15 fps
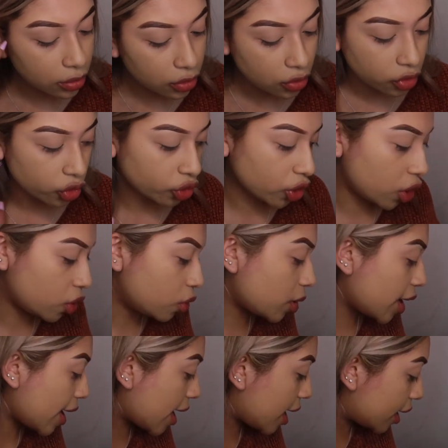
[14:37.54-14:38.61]

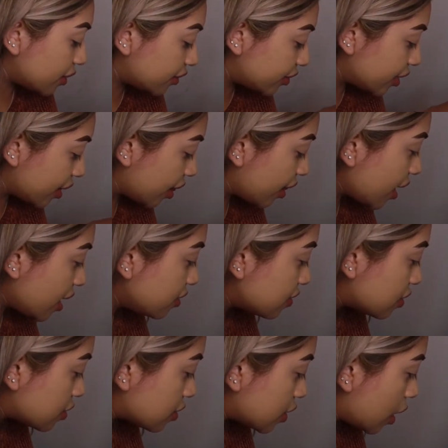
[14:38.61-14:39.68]
So at this
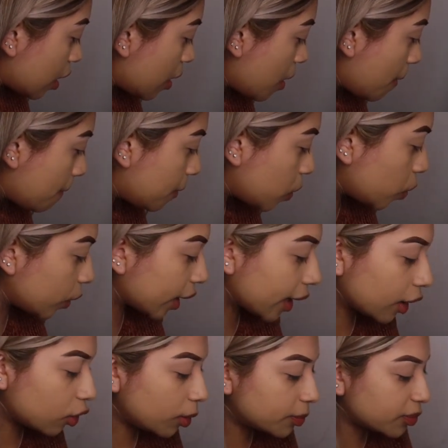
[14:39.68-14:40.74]
point,
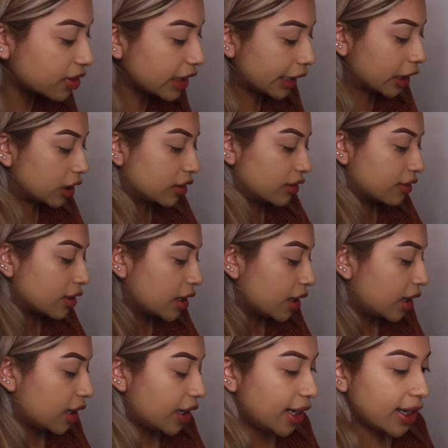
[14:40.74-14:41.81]
I go upstairs
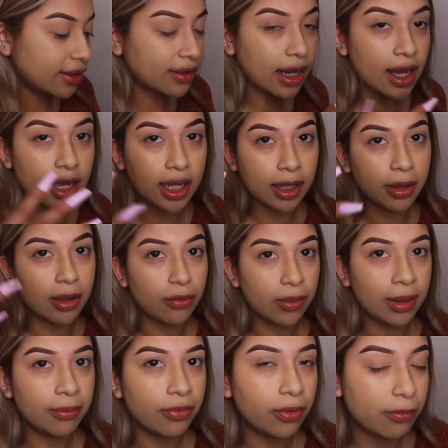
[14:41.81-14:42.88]
and I
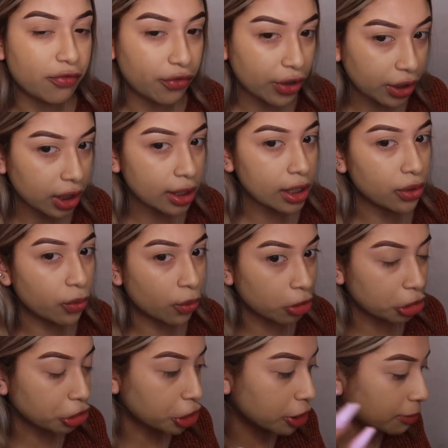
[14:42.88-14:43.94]
am fulfilling an
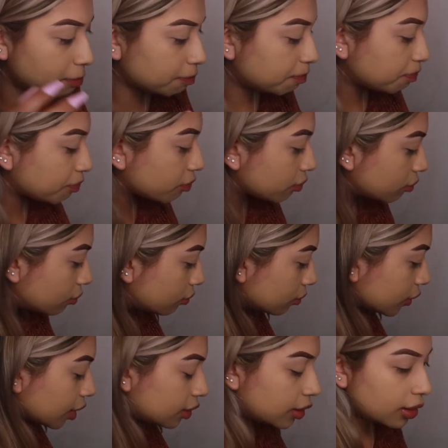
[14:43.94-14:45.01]
order.
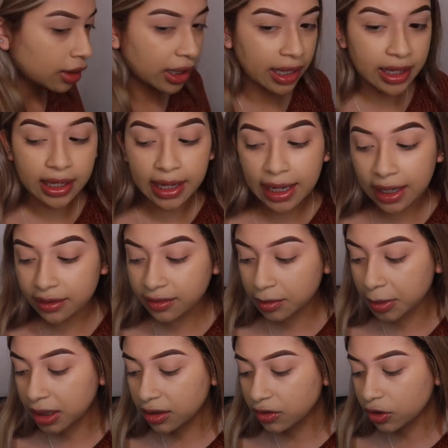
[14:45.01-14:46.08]
And I had to
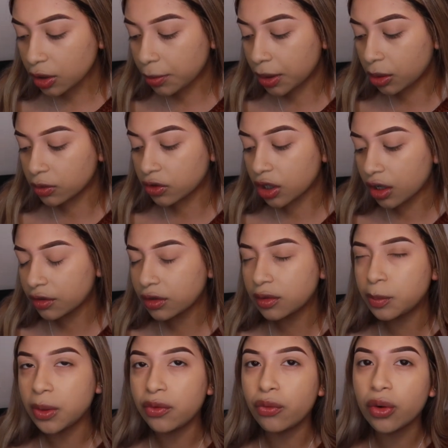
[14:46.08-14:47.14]
make it to the post office
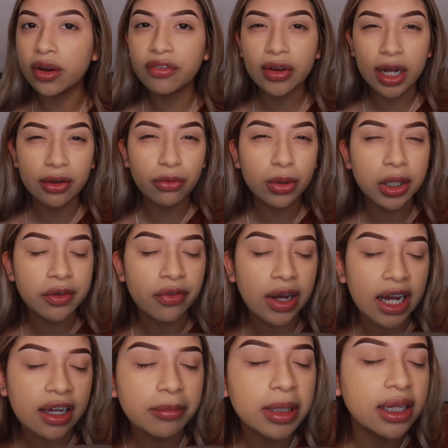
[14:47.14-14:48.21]
before
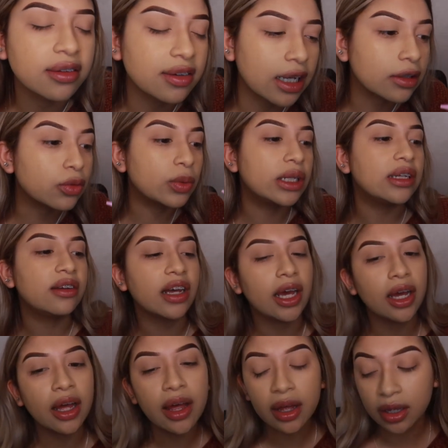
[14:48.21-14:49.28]
5:45 because that's when they
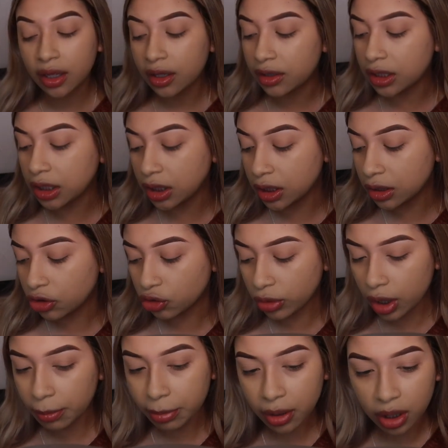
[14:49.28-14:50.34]
take the
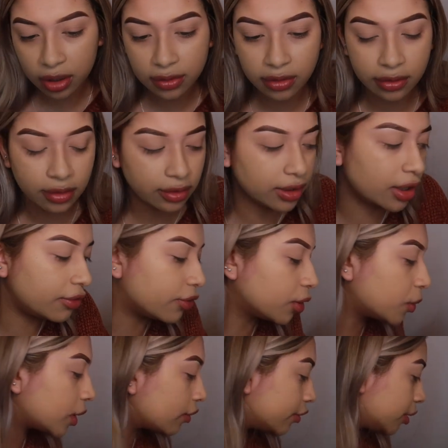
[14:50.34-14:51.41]
Dropbox stuff or
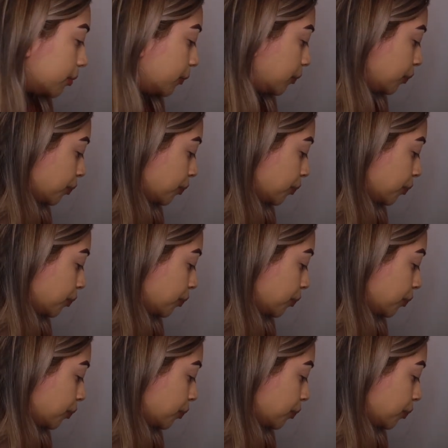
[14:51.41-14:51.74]
whatever.